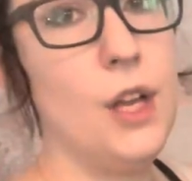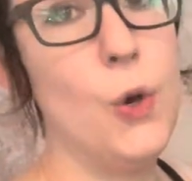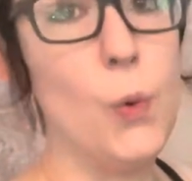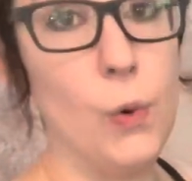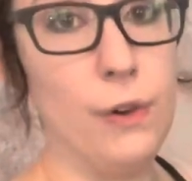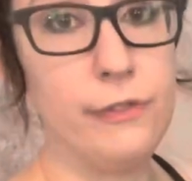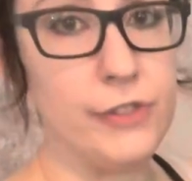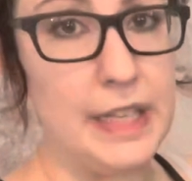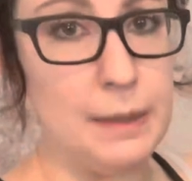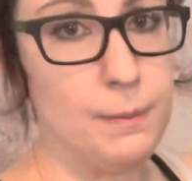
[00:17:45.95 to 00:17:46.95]
or
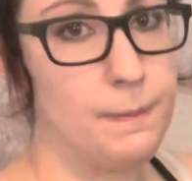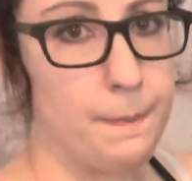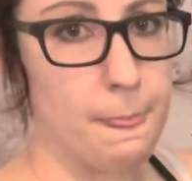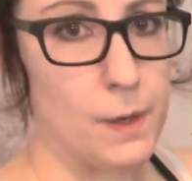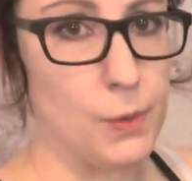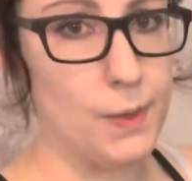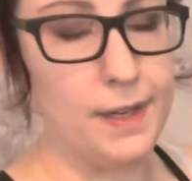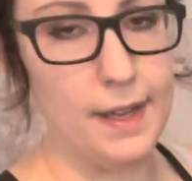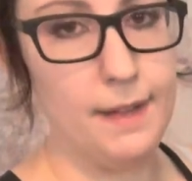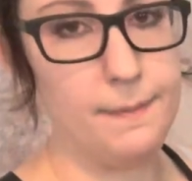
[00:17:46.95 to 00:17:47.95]
flame or
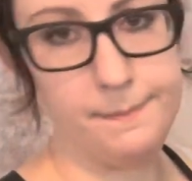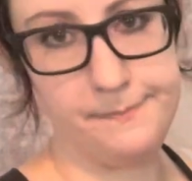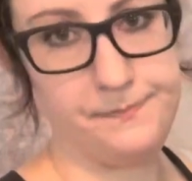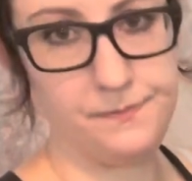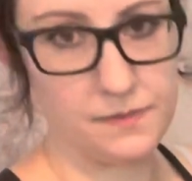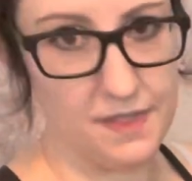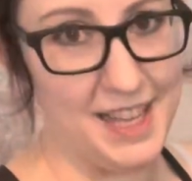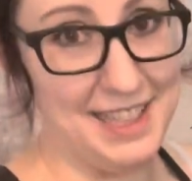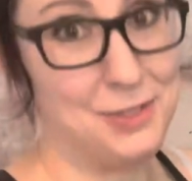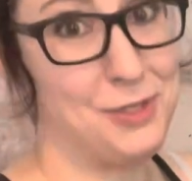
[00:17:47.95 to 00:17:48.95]
whatnot,
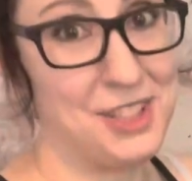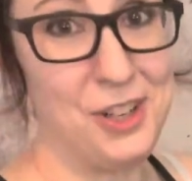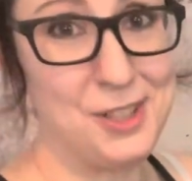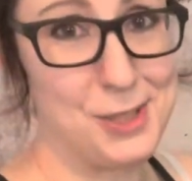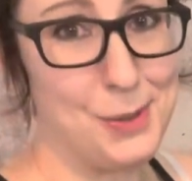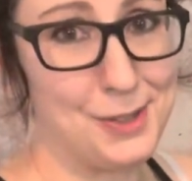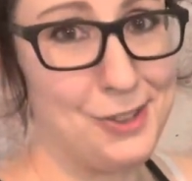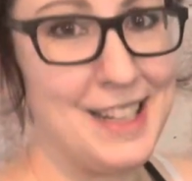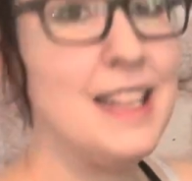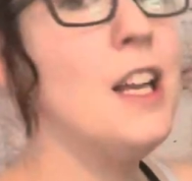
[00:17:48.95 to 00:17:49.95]
it's really hard to go with the
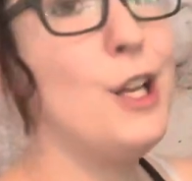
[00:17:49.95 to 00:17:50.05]
grain.